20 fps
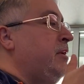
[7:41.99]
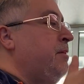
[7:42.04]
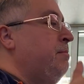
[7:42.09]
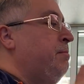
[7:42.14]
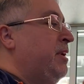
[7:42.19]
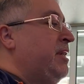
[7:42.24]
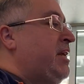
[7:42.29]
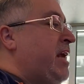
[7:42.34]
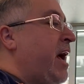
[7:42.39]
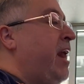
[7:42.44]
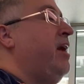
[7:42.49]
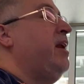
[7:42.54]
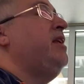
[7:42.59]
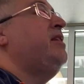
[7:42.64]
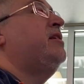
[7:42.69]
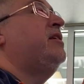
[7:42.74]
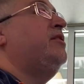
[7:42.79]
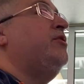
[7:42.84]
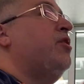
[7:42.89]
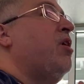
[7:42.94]
but Kennedy
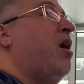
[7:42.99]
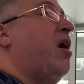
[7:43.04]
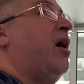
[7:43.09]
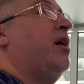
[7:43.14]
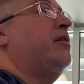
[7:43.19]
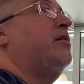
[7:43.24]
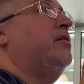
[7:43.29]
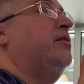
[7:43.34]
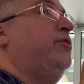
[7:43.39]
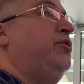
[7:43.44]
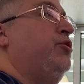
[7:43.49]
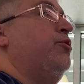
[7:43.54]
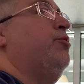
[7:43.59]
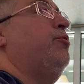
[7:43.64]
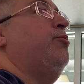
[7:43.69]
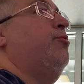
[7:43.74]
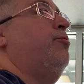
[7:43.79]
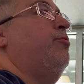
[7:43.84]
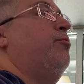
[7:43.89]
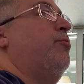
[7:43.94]
did not
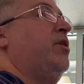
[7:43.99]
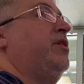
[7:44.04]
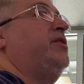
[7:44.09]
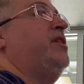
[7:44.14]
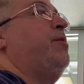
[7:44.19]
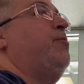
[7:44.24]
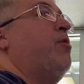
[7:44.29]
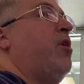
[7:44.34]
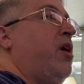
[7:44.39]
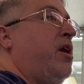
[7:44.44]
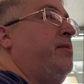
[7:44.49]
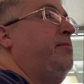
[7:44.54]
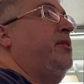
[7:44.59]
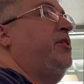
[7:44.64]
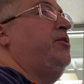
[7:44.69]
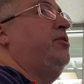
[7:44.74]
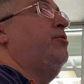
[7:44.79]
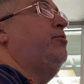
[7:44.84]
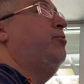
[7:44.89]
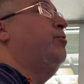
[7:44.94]
do what they wanted him to
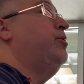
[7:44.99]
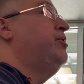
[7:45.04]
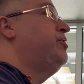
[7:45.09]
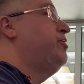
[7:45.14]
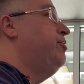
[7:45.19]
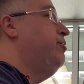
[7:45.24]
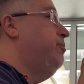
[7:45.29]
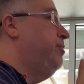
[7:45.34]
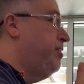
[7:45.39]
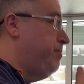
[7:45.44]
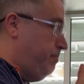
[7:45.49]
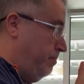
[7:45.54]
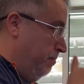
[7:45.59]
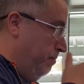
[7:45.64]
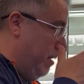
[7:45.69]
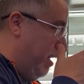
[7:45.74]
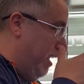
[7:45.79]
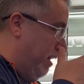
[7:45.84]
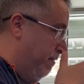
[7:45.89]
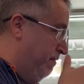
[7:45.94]
do, was to
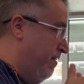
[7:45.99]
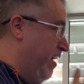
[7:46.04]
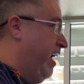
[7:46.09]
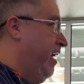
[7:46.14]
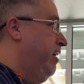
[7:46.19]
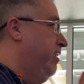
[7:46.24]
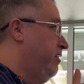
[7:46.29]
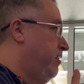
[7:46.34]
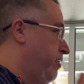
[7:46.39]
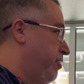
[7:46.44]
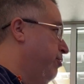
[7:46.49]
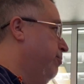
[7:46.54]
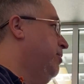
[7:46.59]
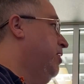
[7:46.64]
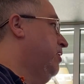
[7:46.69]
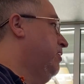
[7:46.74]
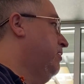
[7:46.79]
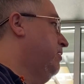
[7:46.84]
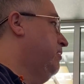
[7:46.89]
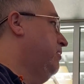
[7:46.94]
invade
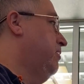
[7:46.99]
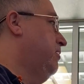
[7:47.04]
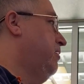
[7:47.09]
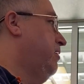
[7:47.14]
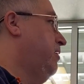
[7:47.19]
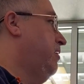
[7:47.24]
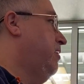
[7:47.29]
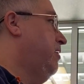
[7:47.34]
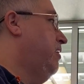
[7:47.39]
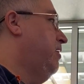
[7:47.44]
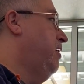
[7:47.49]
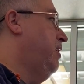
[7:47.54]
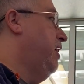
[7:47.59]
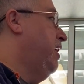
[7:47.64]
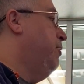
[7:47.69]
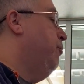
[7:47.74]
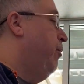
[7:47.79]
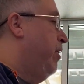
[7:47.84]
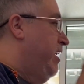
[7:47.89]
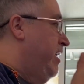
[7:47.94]
Cuba.
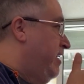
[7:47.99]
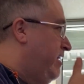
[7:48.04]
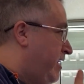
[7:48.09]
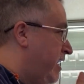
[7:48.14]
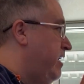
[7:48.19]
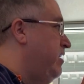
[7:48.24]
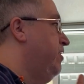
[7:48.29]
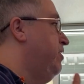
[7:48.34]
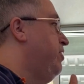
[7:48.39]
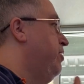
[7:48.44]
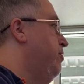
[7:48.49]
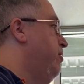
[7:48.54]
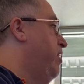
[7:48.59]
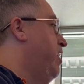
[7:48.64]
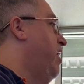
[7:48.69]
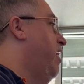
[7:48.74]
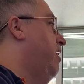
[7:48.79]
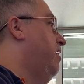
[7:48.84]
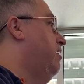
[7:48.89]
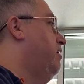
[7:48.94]
And when he didn't do
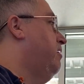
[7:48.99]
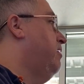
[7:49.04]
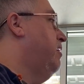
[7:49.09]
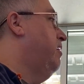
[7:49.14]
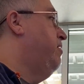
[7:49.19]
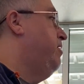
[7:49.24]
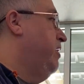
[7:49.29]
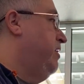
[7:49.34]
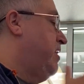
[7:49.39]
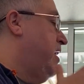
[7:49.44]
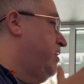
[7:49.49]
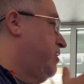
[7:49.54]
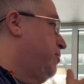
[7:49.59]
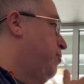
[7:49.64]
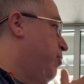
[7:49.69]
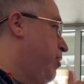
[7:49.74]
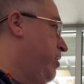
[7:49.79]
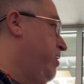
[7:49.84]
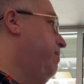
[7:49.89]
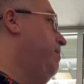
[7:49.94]
that, I think that's
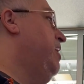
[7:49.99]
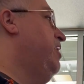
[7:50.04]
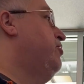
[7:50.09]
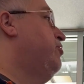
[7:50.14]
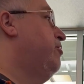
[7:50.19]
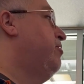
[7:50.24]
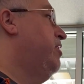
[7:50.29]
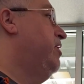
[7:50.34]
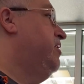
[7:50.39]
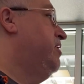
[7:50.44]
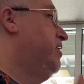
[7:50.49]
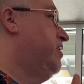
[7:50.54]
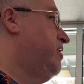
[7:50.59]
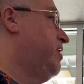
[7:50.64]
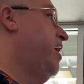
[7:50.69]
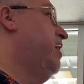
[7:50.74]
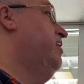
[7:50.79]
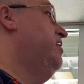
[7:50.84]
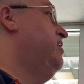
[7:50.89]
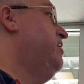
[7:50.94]
one of the major things that
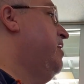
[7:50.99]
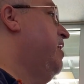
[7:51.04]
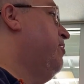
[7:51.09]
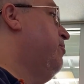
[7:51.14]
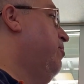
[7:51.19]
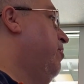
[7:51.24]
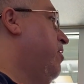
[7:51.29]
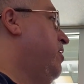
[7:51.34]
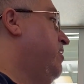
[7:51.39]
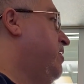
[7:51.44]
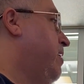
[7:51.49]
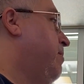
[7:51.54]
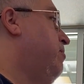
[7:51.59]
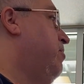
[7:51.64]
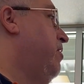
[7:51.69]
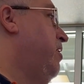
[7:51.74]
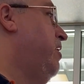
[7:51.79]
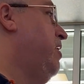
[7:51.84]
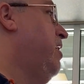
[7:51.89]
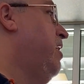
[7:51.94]
signed his death warrant at that
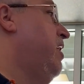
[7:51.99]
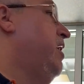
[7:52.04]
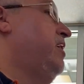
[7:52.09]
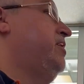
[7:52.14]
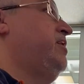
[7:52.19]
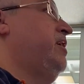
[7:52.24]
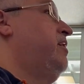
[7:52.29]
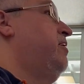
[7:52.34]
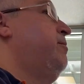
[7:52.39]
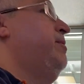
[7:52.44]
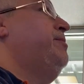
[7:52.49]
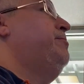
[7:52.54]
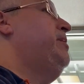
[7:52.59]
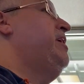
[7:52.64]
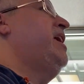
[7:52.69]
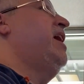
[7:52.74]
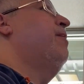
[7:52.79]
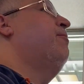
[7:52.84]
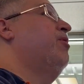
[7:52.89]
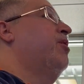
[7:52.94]
point. It's like, we
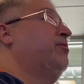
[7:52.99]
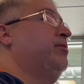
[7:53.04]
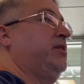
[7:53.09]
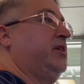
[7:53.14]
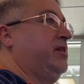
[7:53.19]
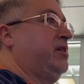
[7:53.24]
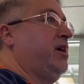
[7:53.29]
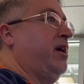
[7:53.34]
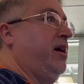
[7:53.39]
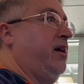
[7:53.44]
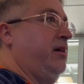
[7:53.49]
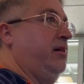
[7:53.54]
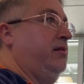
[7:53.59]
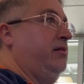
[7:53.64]
can't work with this guy.